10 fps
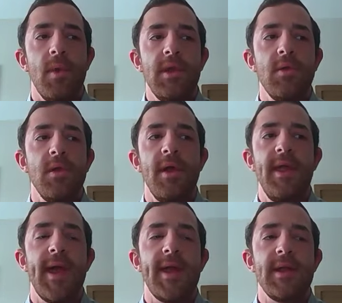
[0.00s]
when you
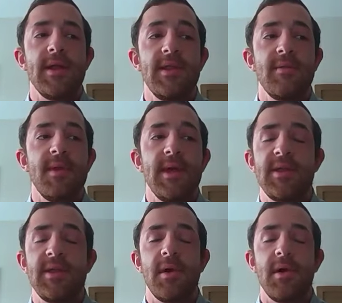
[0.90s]
look at it, it's the
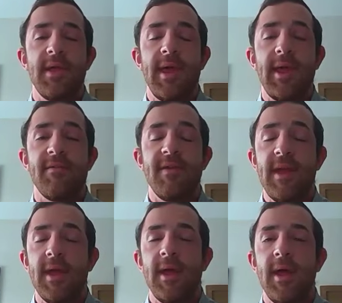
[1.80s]
biggest part of the
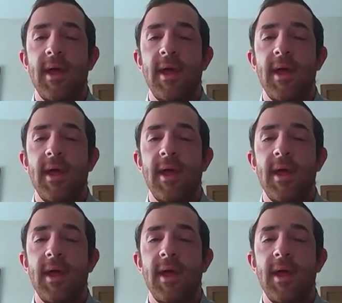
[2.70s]
AFE.